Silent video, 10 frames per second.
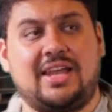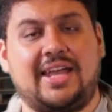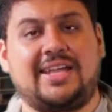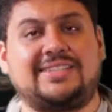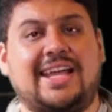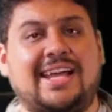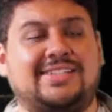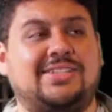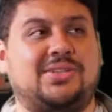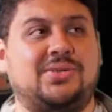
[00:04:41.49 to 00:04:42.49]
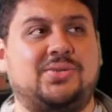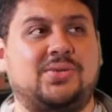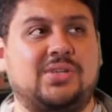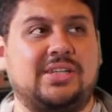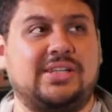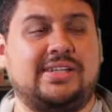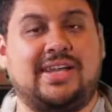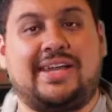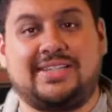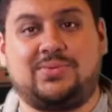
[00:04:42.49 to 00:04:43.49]
I guess, has to do,
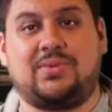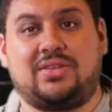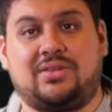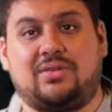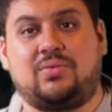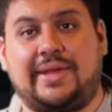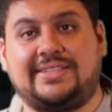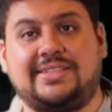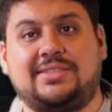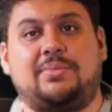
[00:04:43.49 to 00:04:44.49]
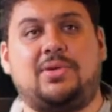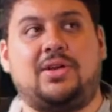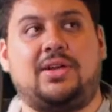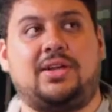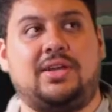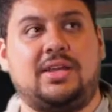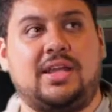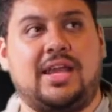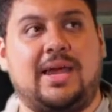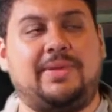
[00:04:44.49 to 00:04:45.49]
with the racism part.
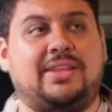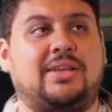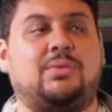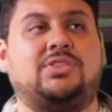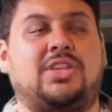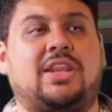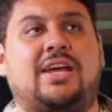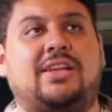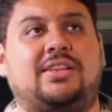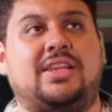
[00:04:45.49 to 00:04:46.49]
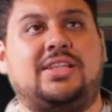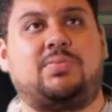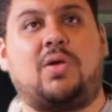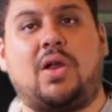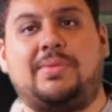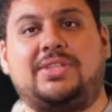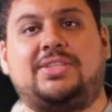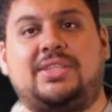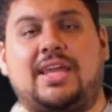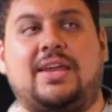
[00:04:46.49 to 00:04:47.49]
I mean, there was a lot of things
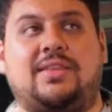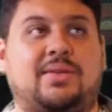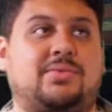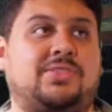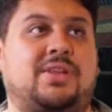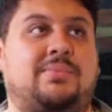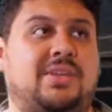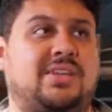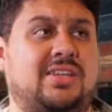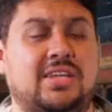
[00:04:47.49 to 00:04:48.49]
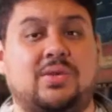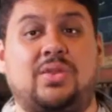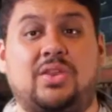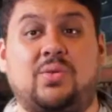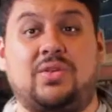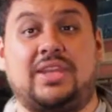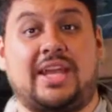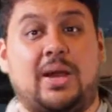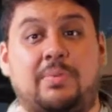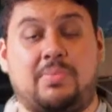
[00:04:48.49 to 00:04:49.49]
promised that there was going to be in the world,
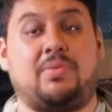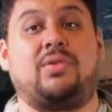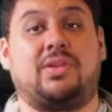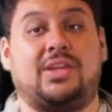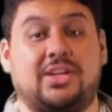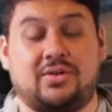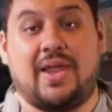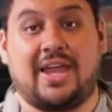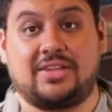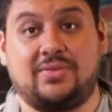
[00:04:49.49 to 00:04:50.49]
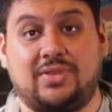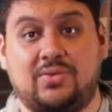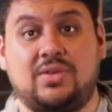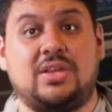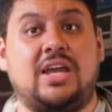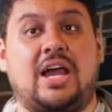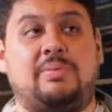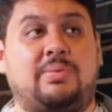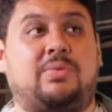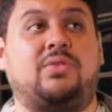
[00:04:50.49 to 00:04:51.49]
like how people were going to interact with you,
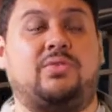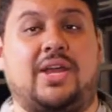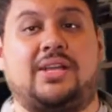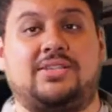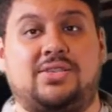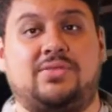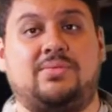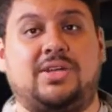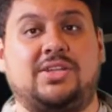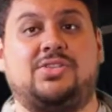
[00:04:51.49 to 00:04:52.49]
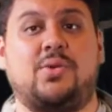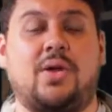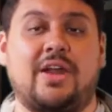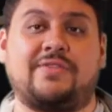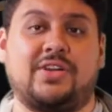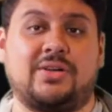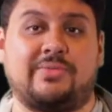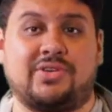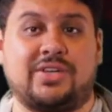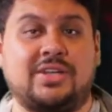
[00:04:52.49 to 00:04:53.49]
how people would react to you because you are African
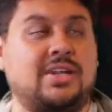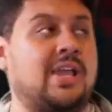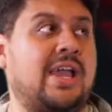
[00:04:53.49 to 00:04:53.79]
American.